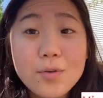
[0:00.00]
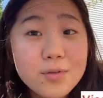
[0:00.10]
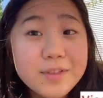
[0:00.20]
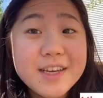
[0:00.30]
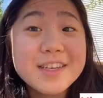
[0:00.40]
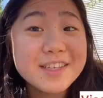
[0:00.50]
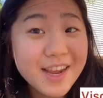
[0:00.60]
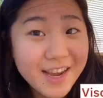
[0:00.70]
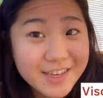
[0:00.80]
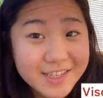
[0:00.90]
only
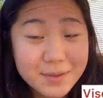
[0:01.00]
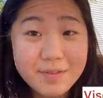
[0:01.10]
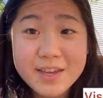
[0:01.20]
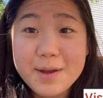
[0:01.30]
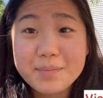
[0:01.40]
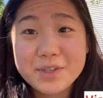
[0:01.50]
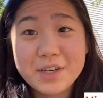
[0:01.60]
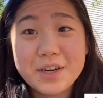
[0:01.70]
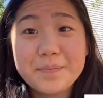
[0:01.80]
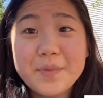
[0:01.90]
changes with
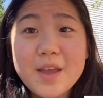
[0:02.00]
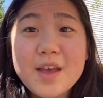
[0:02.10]
temperature.